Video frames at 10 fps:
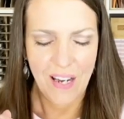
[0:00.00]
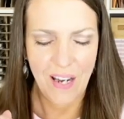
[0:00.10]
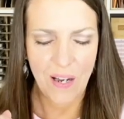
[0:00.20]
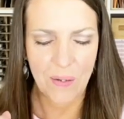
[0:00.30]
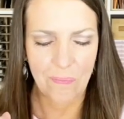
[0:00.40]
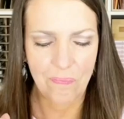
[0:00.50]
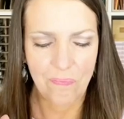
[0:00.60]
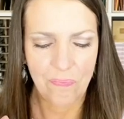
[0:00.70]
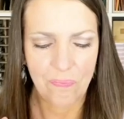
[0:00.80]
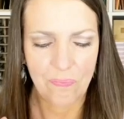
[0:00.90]

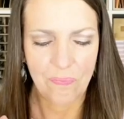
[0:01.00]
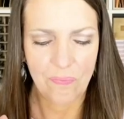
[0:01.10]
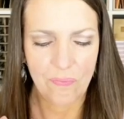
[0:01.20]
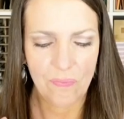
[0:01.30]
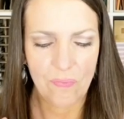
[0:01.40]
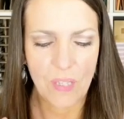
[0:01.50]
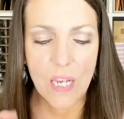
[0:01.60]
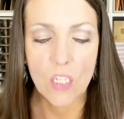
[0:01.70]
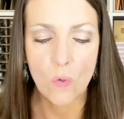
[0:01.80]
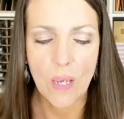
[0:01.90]
Um,
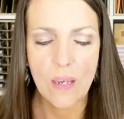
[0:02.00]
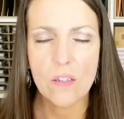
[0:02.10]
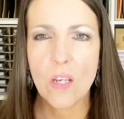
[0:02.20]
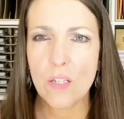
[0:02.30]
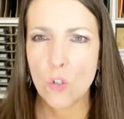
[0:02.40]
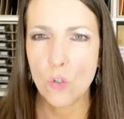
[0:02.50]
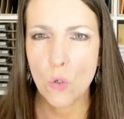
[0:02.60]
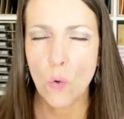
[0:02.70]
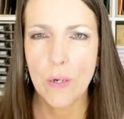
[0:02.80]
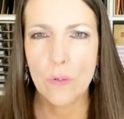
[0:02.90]
and you can take
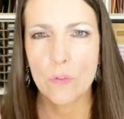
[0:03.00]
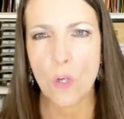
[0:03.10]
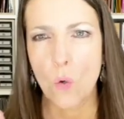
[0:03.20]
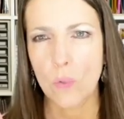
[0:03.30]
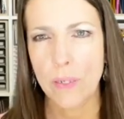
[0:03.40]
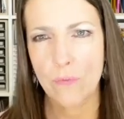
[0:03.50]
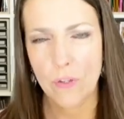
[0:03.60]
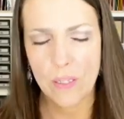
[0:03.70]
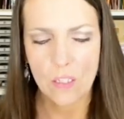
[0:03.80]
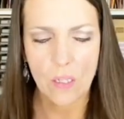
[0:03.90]
tutorials only
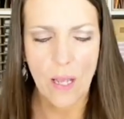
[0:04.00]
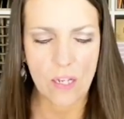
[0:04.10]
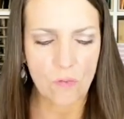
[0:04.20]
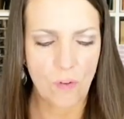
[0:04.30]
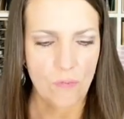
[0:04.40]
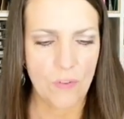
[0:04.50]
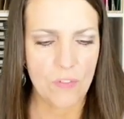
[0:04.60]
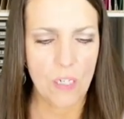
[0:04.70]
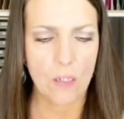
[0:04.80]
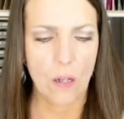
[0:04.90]
for this class for
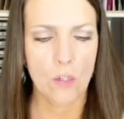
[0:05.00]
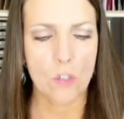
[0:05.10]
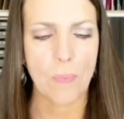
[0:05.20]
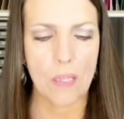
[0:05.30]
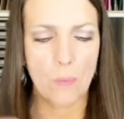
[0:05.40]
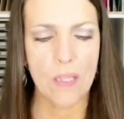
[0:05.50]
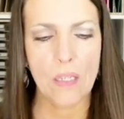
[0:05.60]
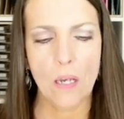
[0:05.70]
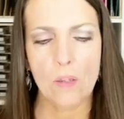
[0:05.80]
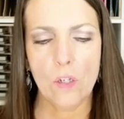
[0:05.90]
$15. By the way,
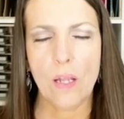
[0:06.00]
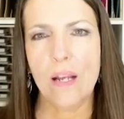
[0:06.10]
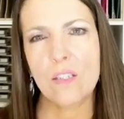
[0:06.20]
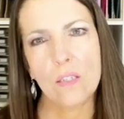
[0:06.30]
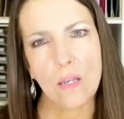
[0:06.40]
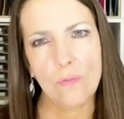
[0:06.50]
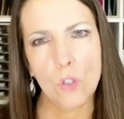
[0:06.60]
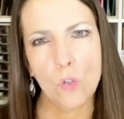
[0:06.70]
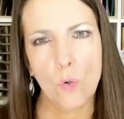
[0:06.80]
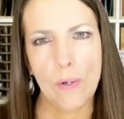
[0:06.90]
the other classes have
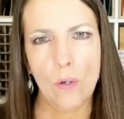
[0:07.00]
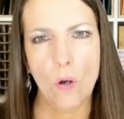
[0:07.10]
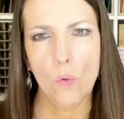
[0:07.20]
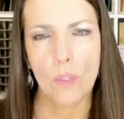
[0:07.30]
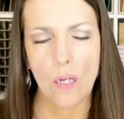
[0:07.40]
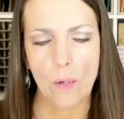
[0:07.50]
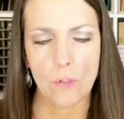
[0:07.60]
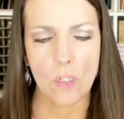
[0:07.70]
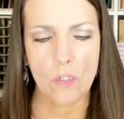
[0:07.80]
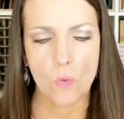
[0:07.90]
tutorial only
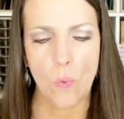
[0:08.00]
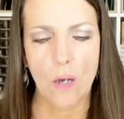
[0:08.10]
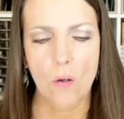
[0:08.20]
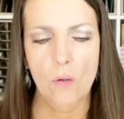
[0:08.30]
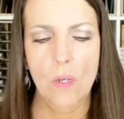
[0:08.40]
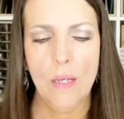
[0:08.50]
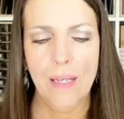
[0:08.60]
option as well.